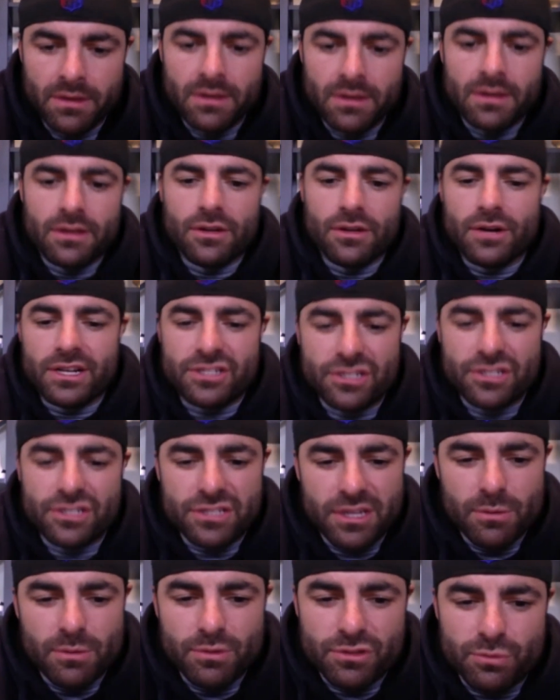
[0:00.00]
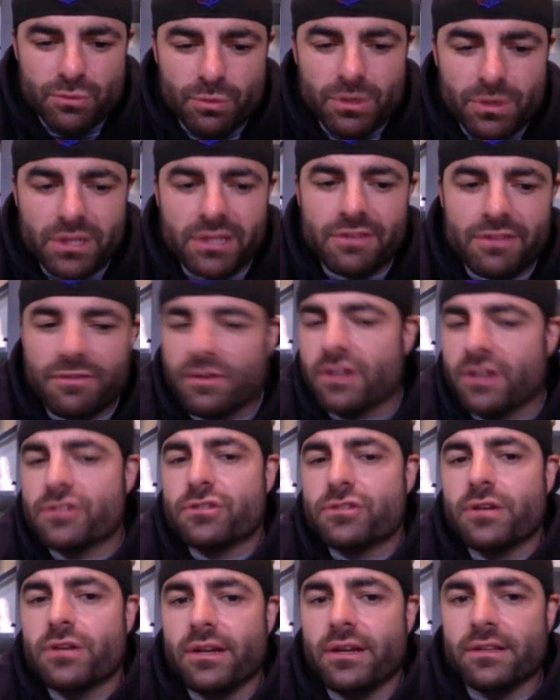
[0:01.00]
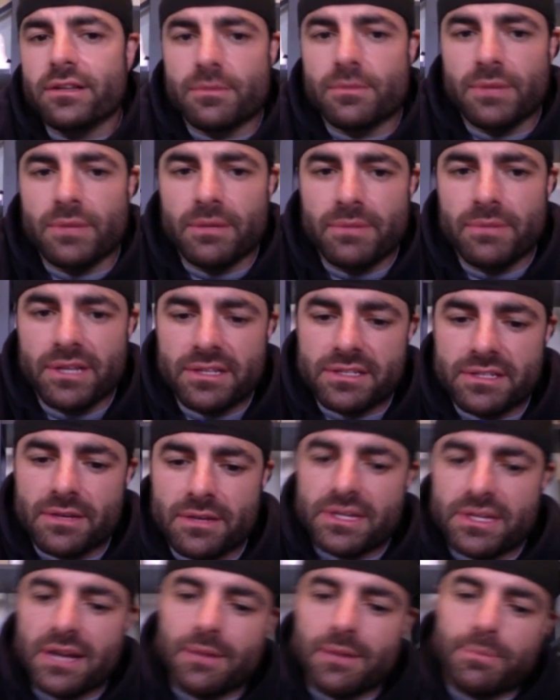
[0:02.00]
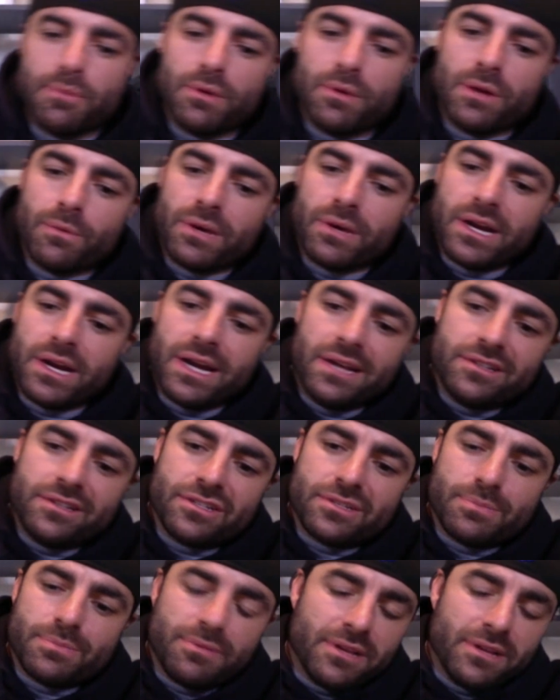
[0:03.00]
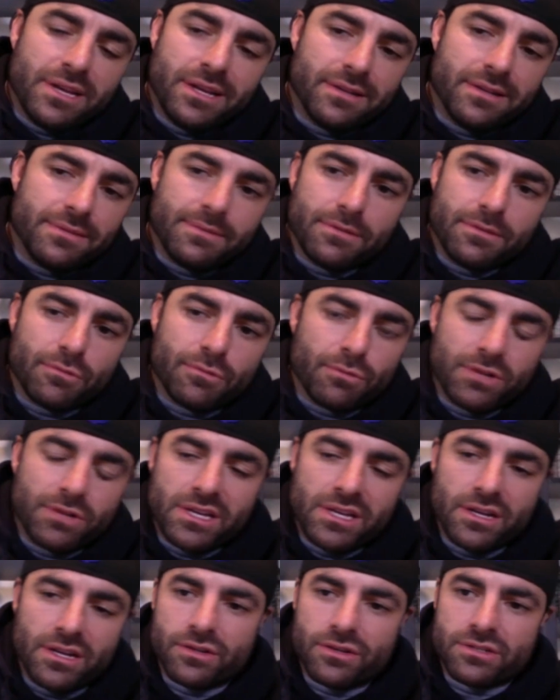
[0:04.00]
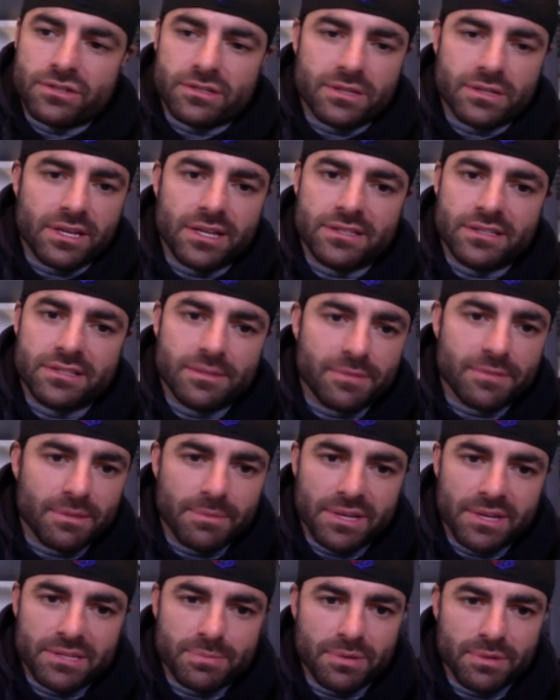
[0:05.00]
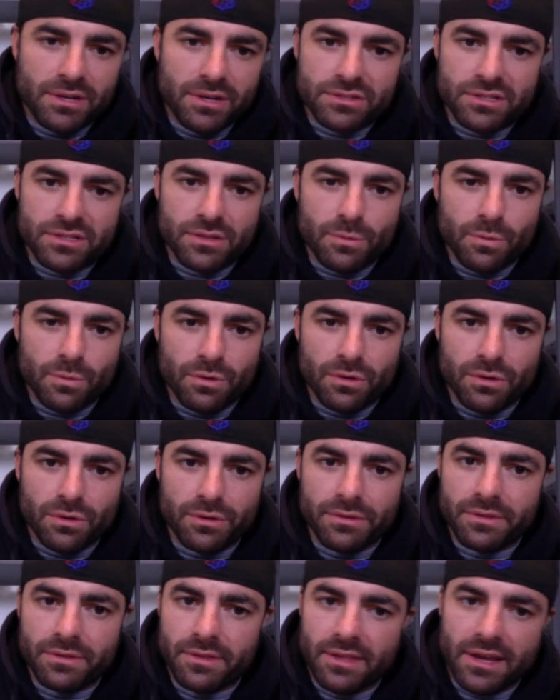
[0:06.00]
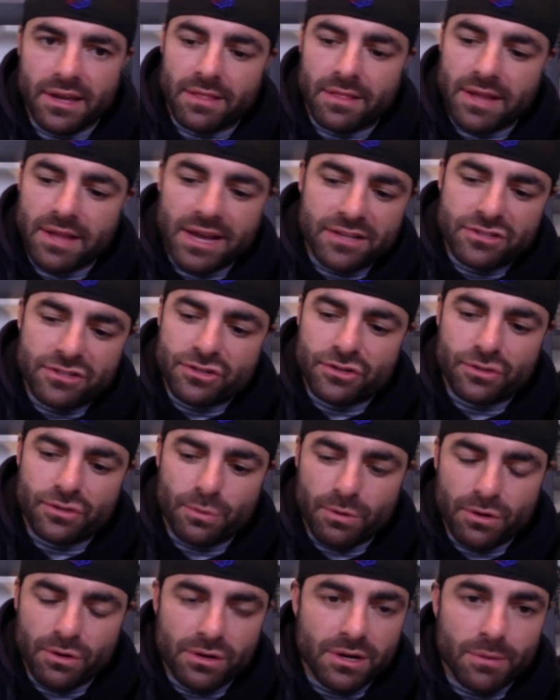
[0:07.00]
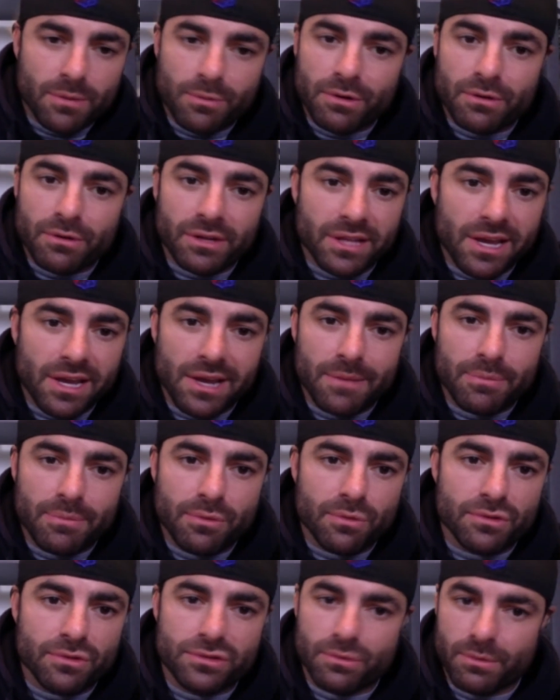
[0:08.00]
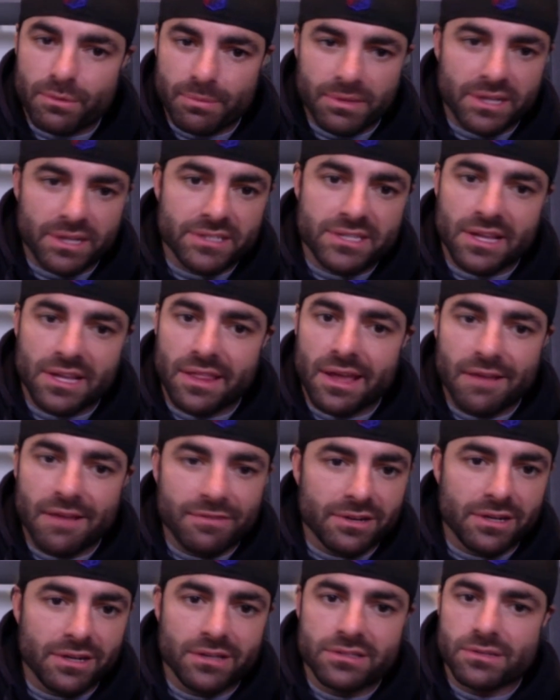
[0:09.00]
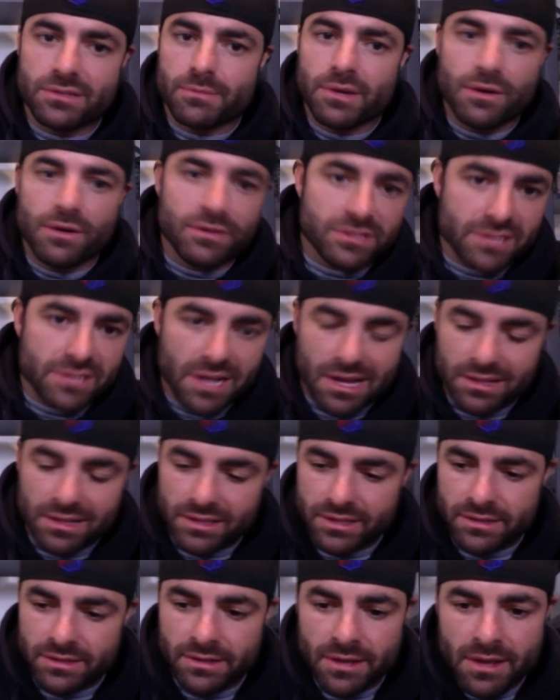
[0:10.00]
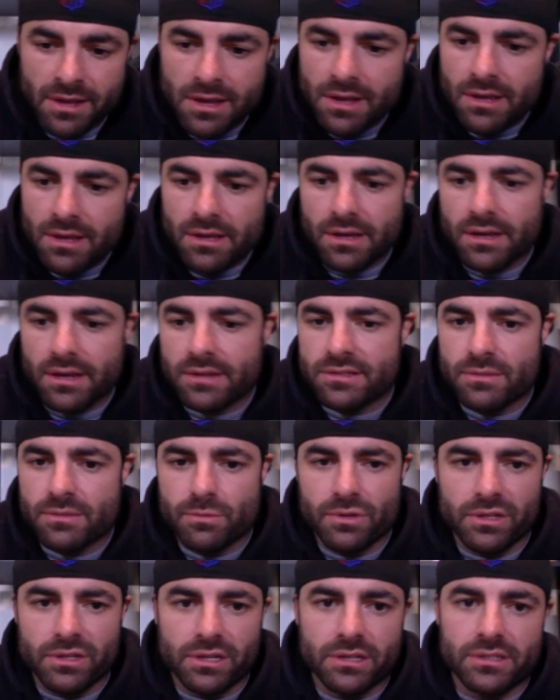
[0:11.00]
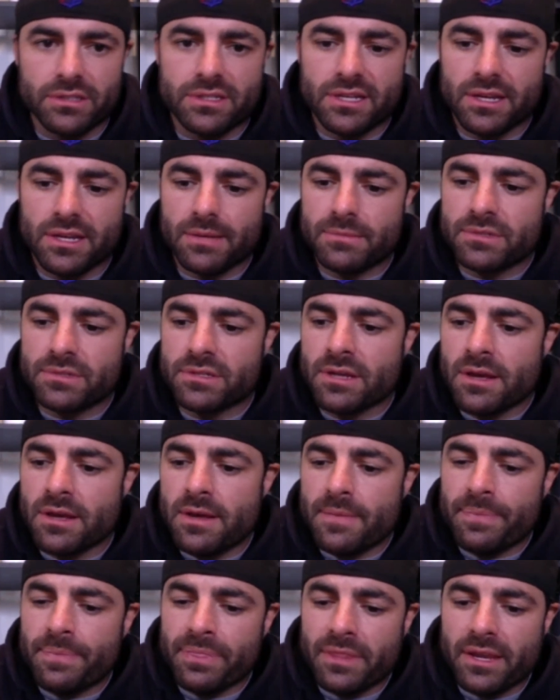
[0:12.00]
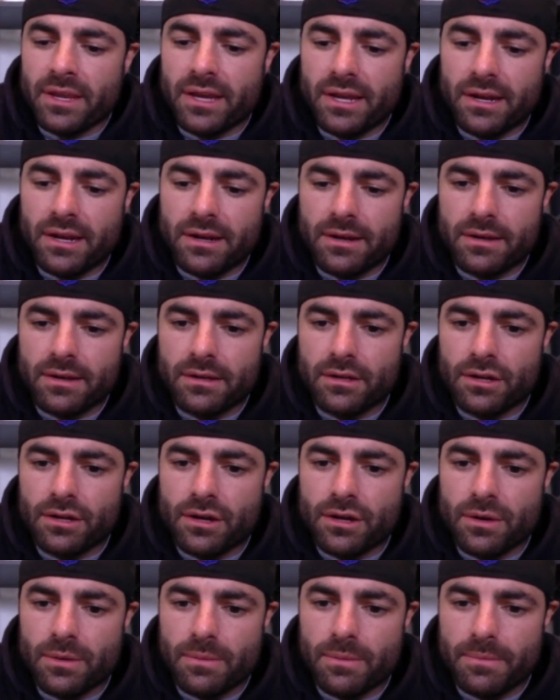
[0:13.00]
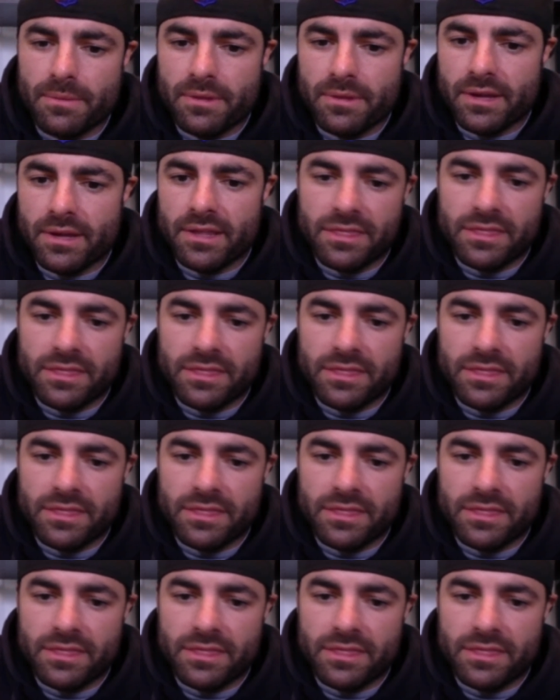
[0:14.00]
you know, I just it was really frustrating to me because I was at a point where I had just played three years against some of the best players in the world. That last Junior World Cup, we were in the A pool, so we were playing South Africa, Samoa, Scotland, uh, some really good teams, and you know, I